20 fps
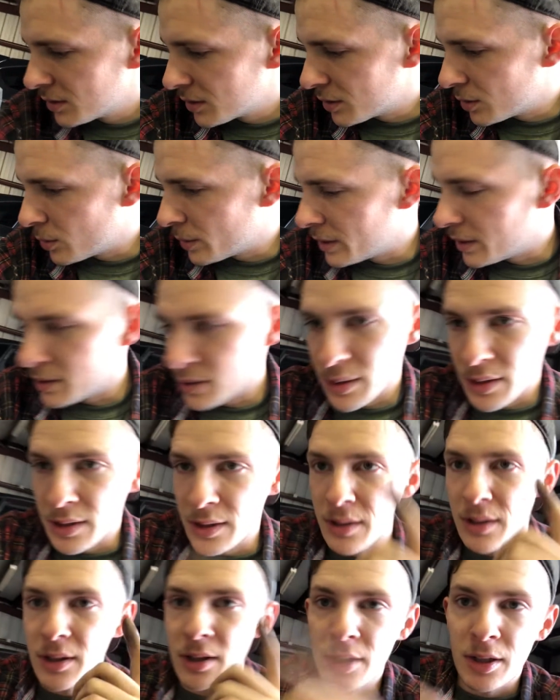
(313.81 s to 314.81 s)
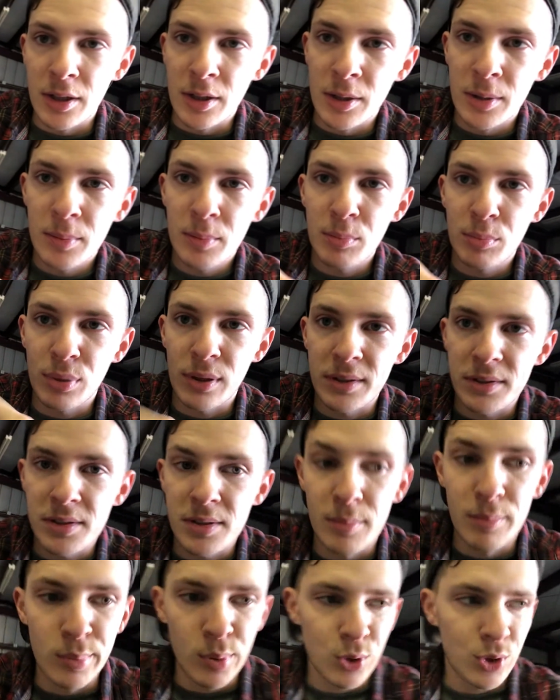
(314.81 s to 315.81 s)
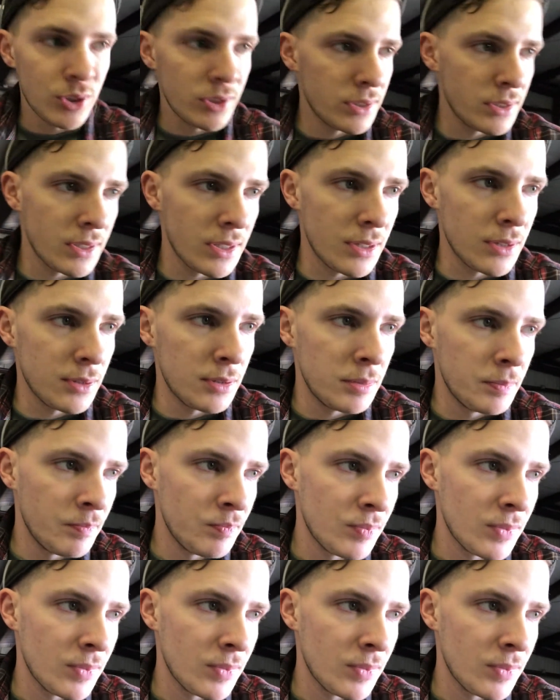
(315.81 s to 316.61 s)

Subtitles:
Go ahead and press some bushings out,